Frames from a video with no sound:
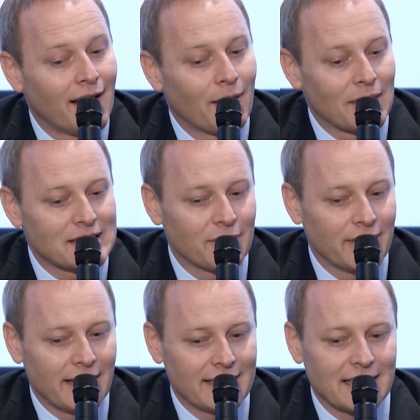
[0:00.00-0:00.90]
But
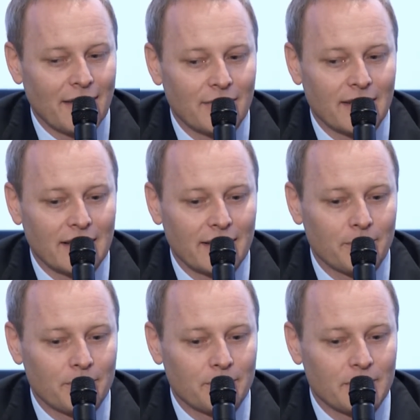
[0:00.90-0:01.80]
Slovenia is definitely
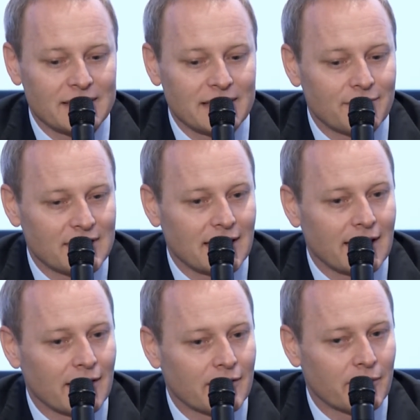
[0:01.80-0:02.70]
perceived as a
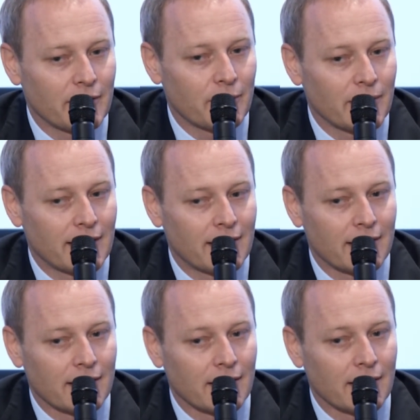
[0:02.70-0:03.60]
country with
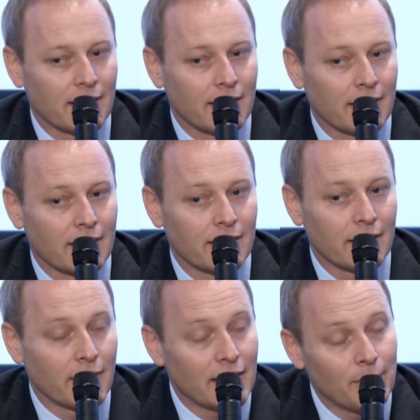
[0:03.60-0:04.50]

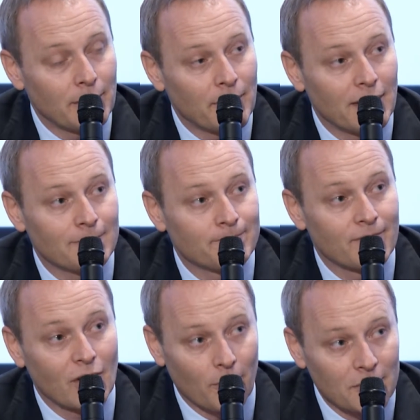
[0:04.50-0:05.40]
the great people,
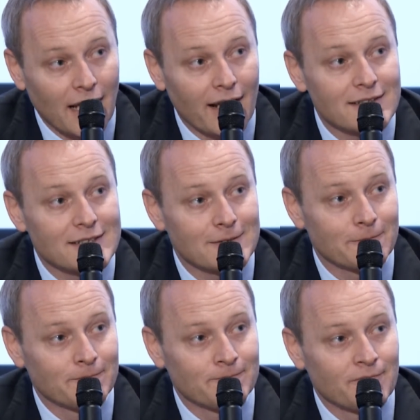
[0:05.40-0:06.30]
top talents,
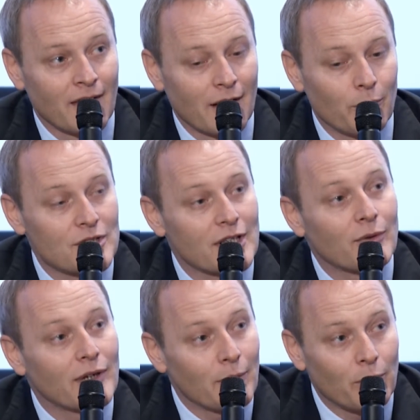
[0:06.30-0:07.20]
which
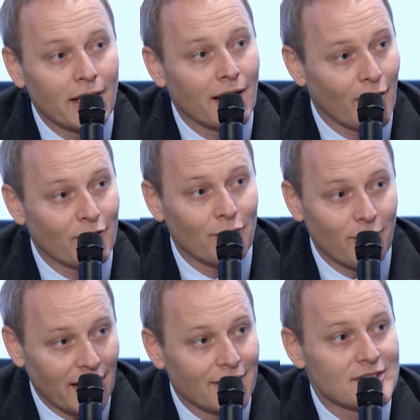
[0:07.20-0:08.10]
can really bring a lot of
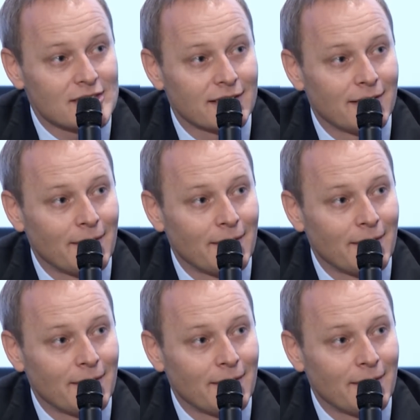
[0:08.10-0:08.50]
values.